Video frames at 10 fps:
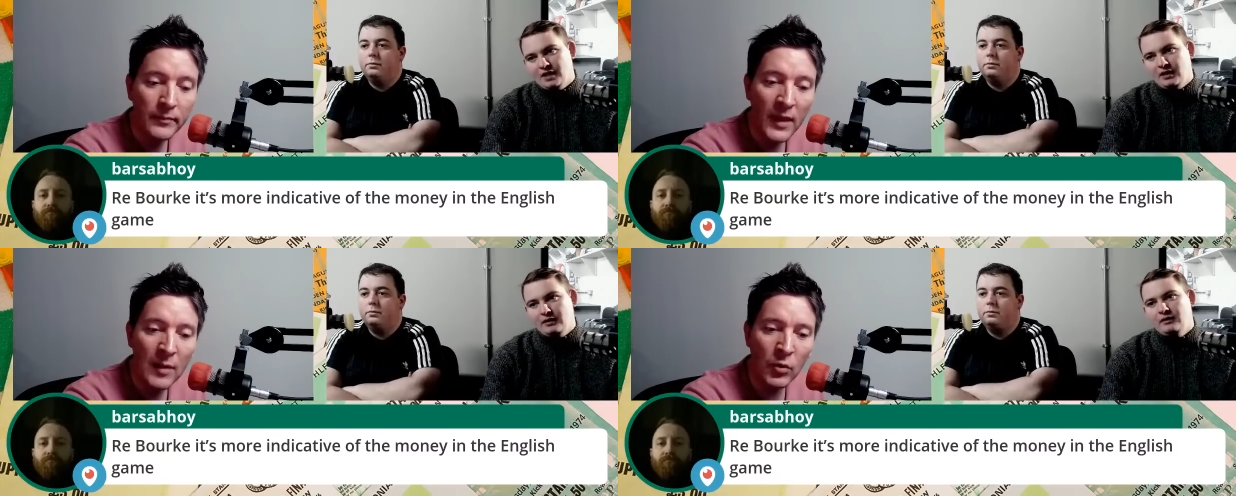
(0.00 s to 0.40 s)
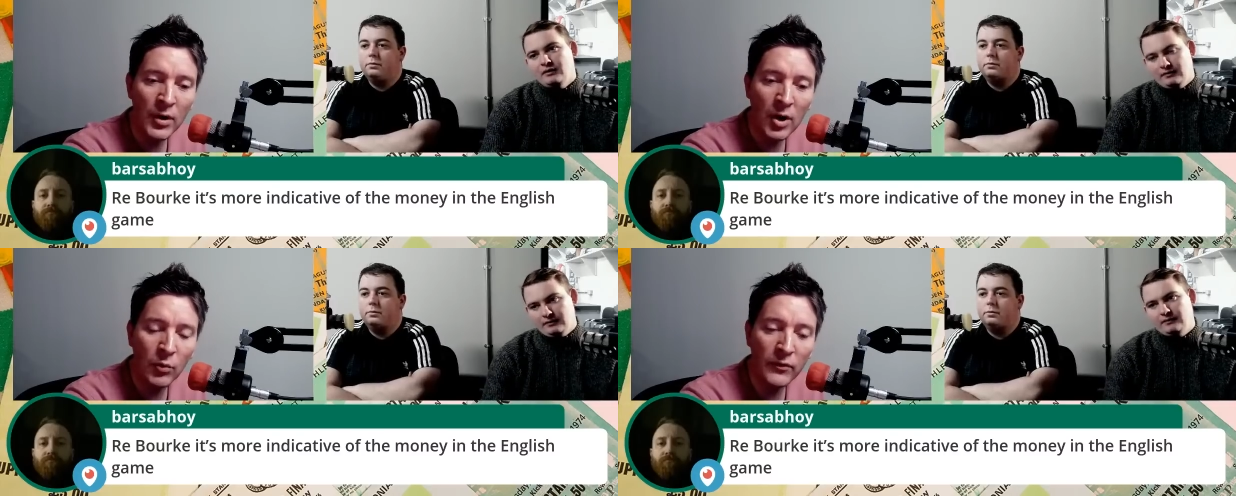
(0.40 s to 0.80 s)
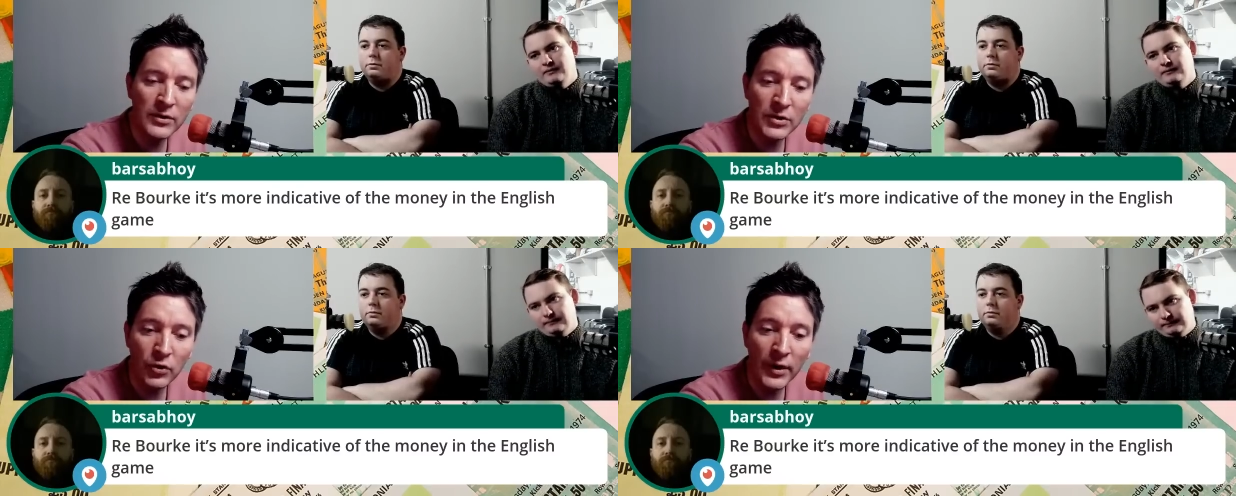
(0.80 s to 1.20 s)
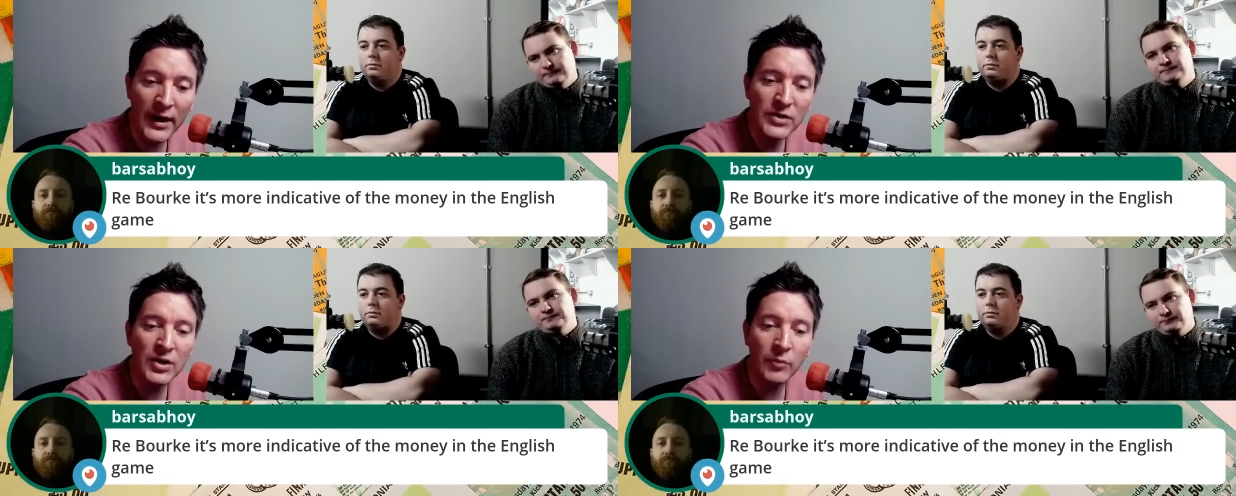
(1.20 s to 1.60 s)
Speaker 1: I'm going to come over to you and
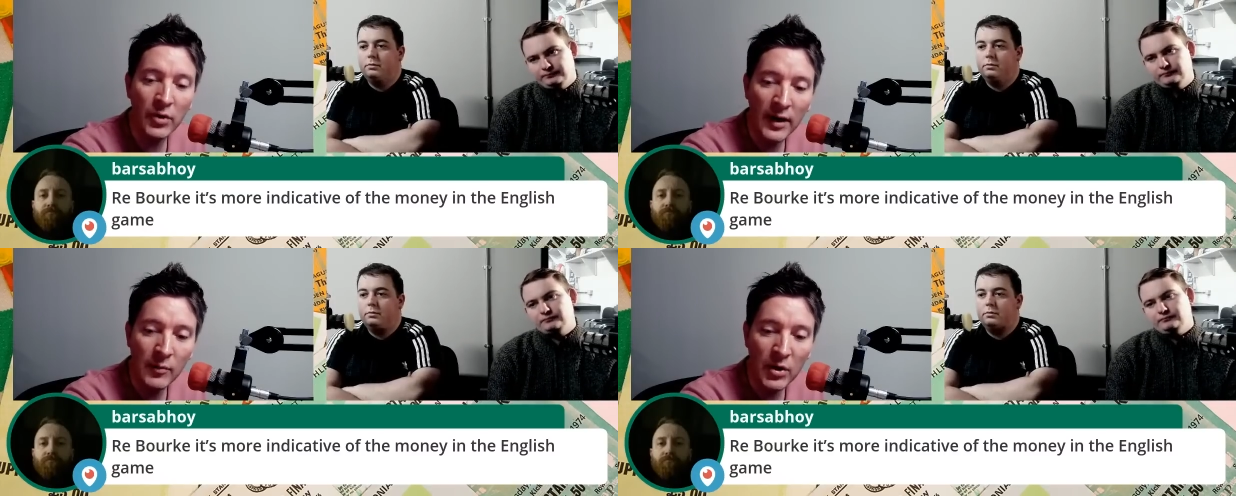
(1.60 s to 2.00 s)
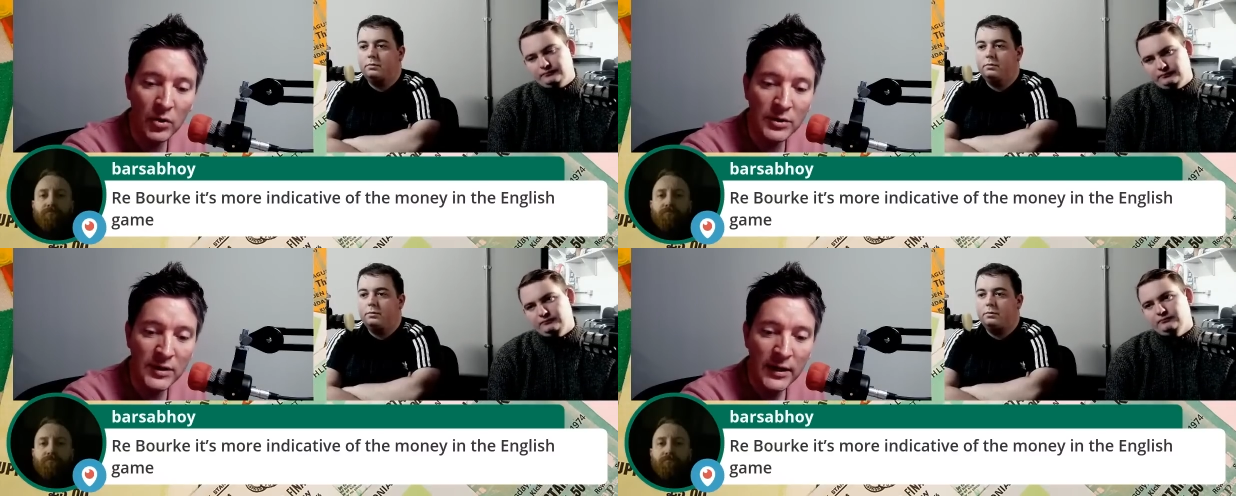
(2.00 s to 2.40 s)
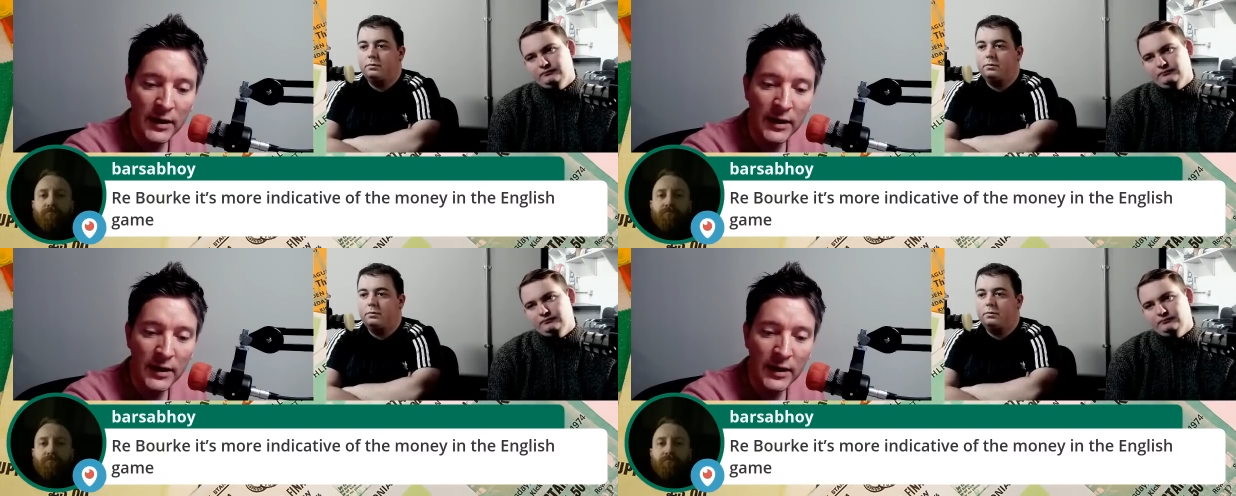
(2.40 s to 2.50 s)
ask you about that because,